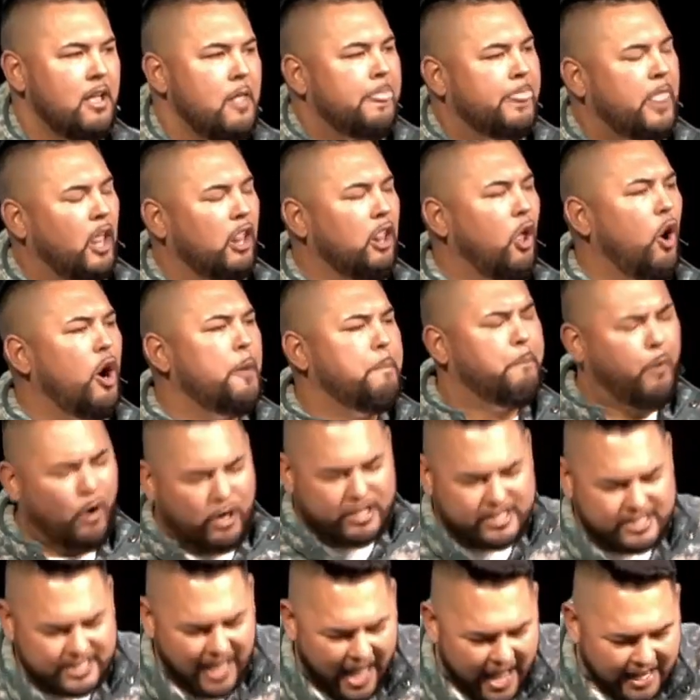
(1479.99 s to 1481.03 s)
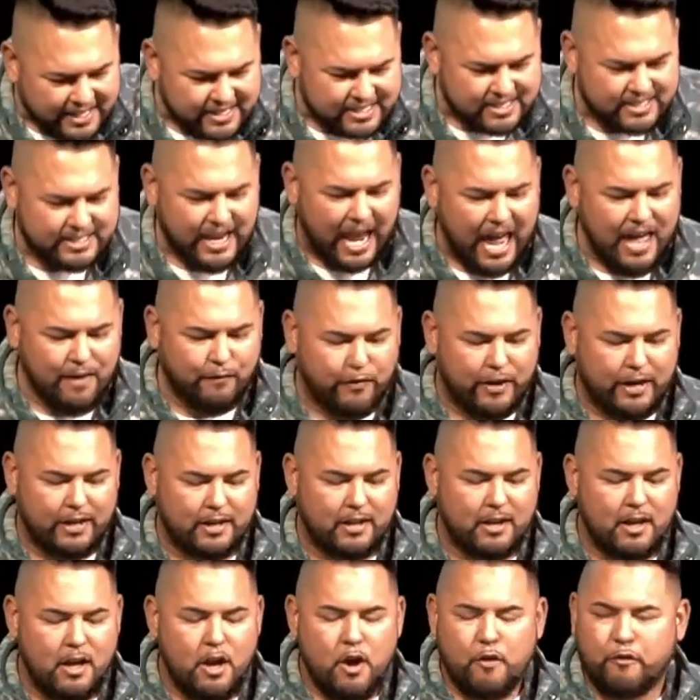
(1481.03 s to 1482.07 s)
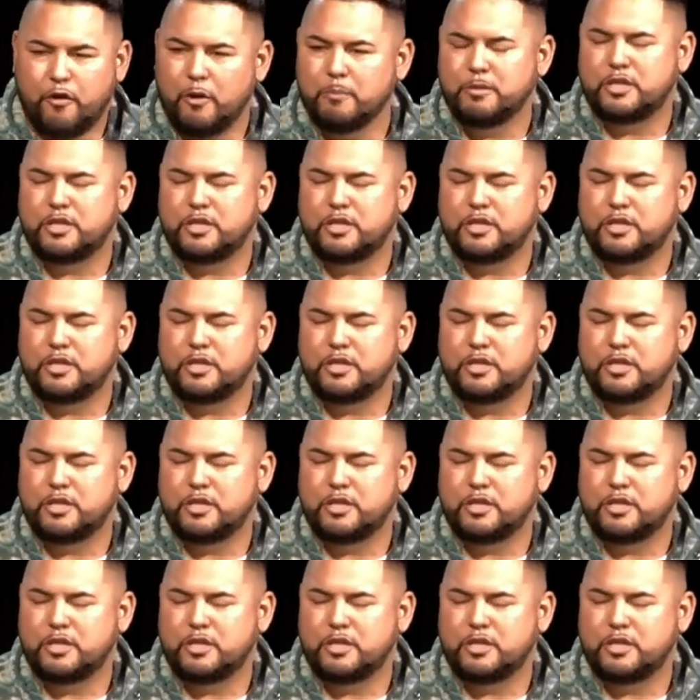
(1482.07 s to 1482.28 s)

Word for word: The Lord protects David from